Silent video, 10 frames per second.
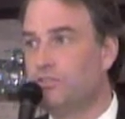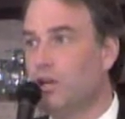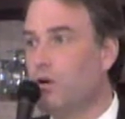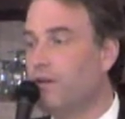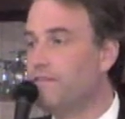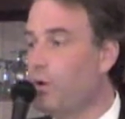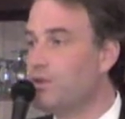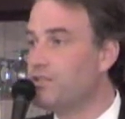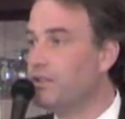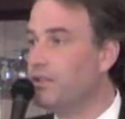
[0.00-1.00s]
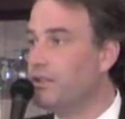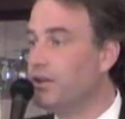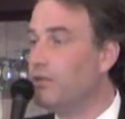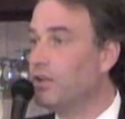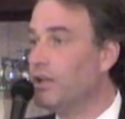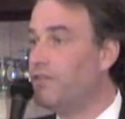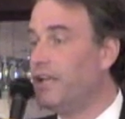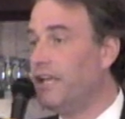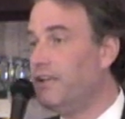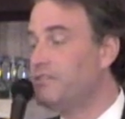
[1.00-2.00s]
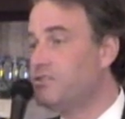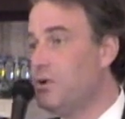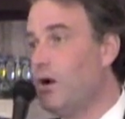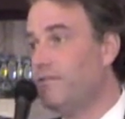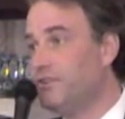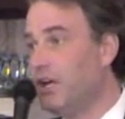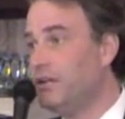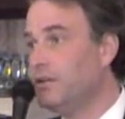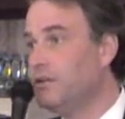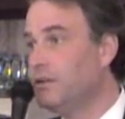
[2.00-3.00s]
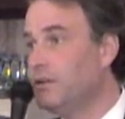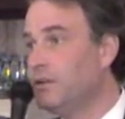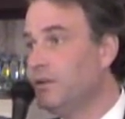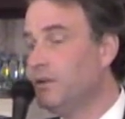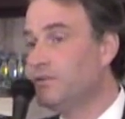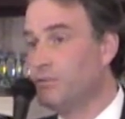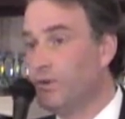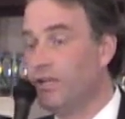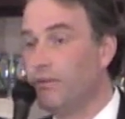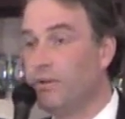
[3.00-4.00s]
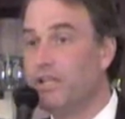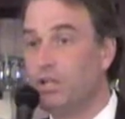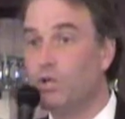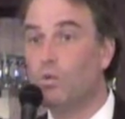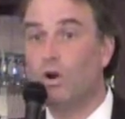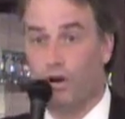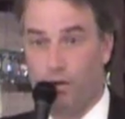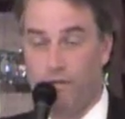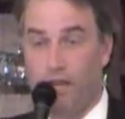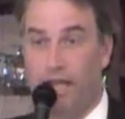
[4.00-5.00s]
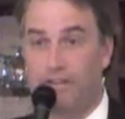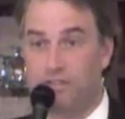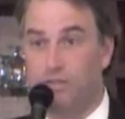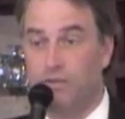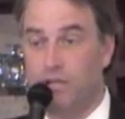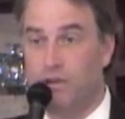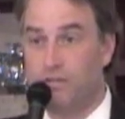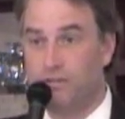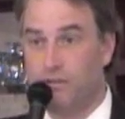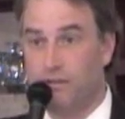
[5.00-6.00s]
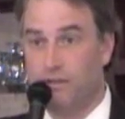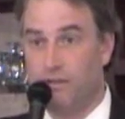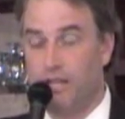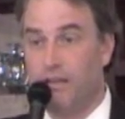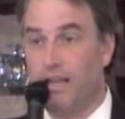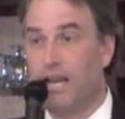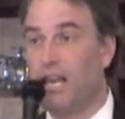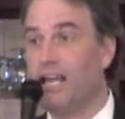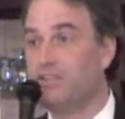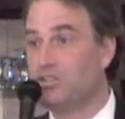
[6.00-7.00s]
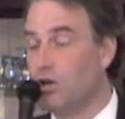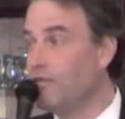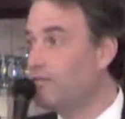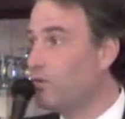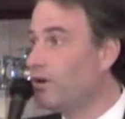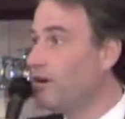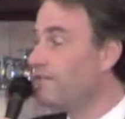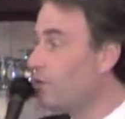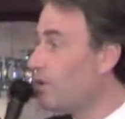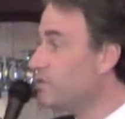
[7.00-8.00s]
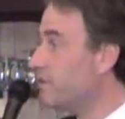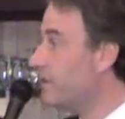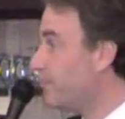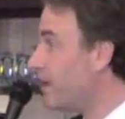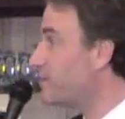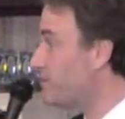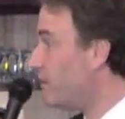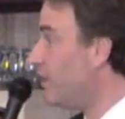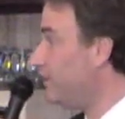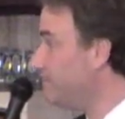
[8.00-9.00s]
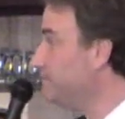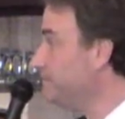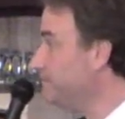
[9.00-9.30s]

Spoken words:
So, unfortunately, you know, the good thing is you all have done some really, really good work over the last 2 years, and you got a lot to show for it. Unfortunately, the pressure's on.